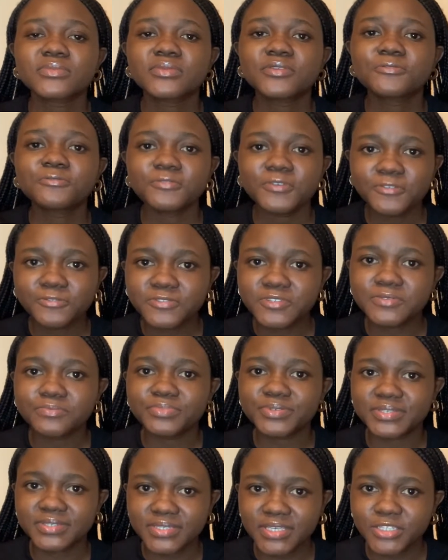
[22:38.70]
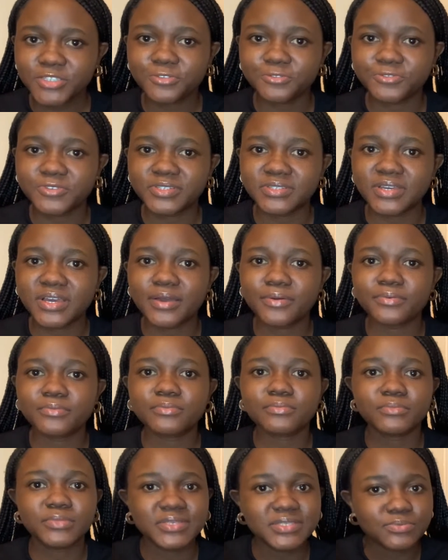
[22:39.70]
15% of it
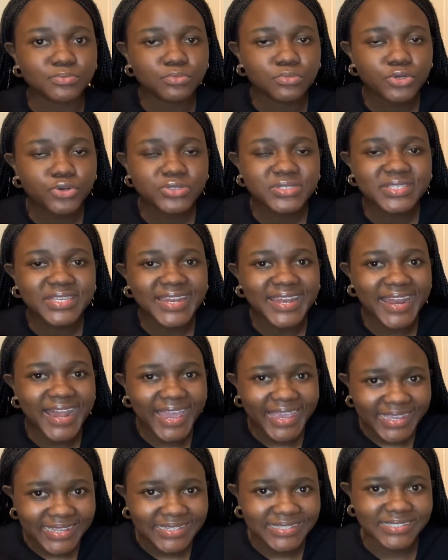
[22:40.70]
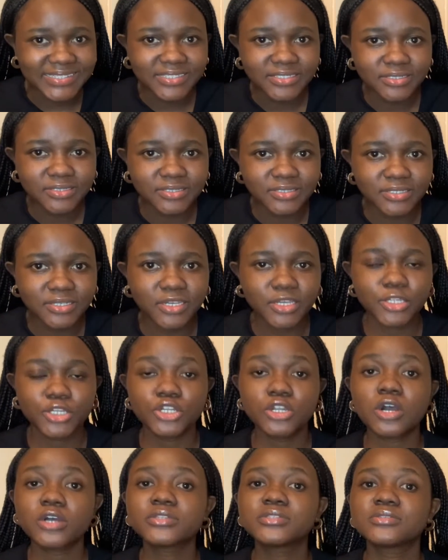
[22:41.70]
is most likely,
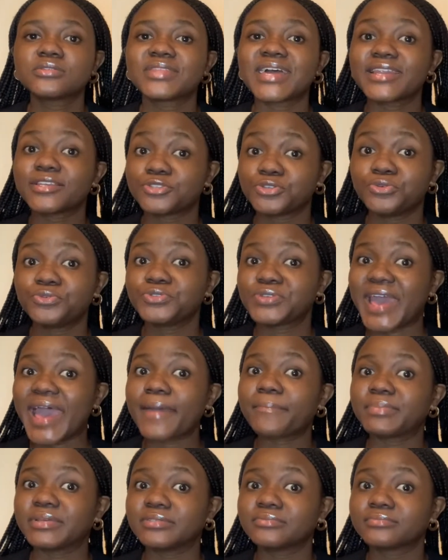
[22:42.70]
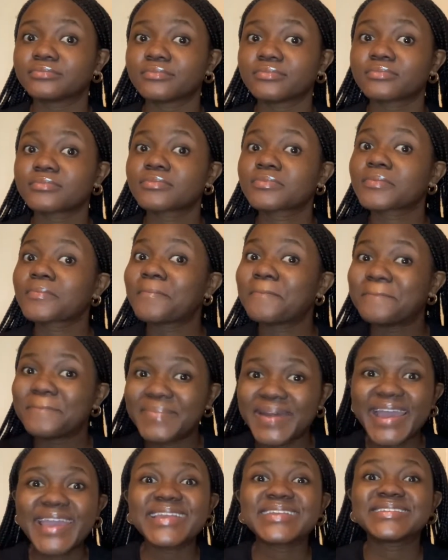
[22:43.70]
not that it's going to happen,
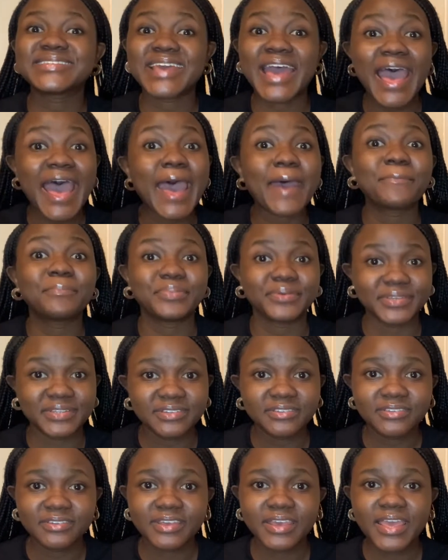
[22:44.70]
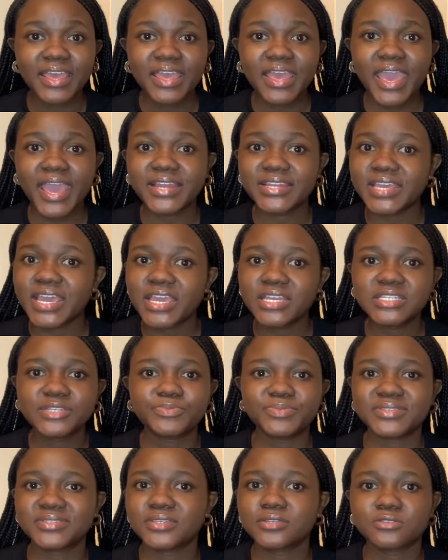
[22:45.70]
might happen, and
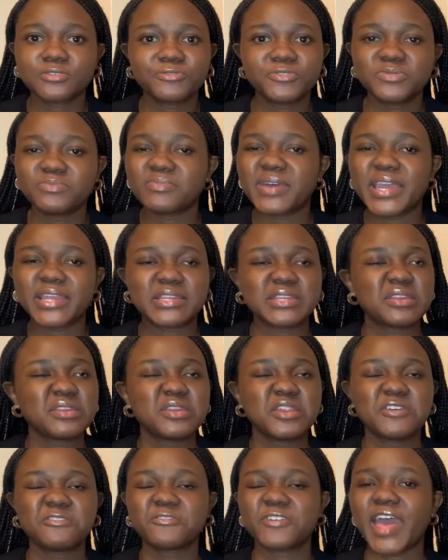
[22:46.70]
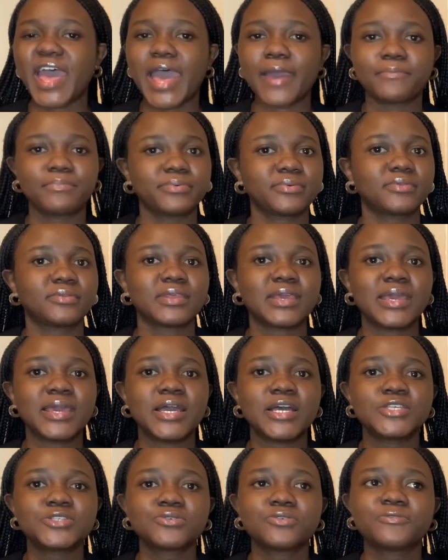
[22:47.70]
80% of it might never happen.
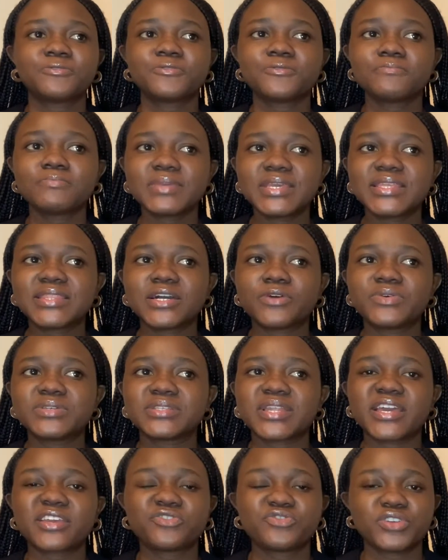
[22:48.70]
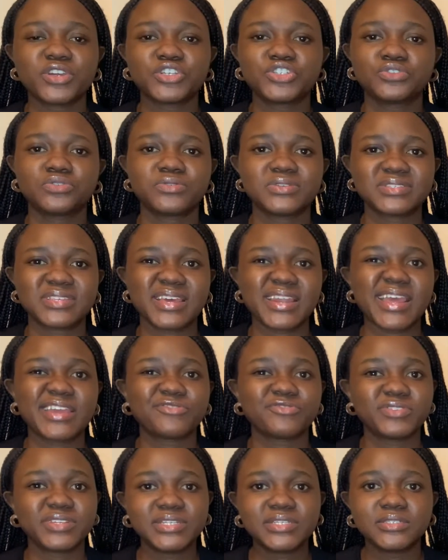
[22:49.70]
So for me, that was like reassurance that I
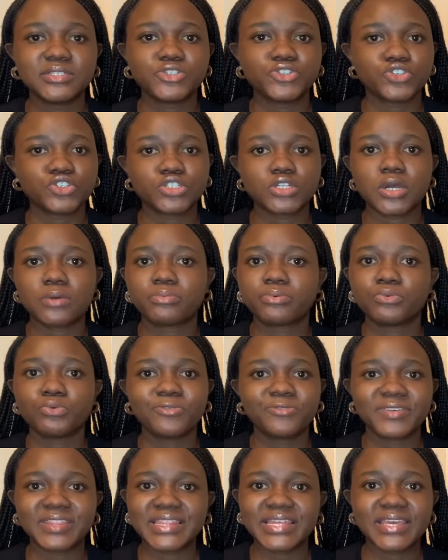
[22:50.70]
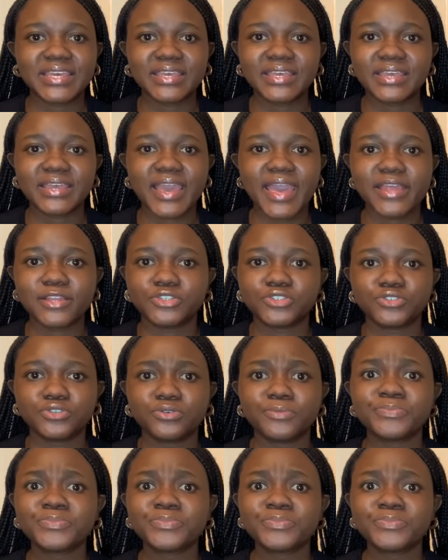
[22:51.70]
really need to stop overthinking, and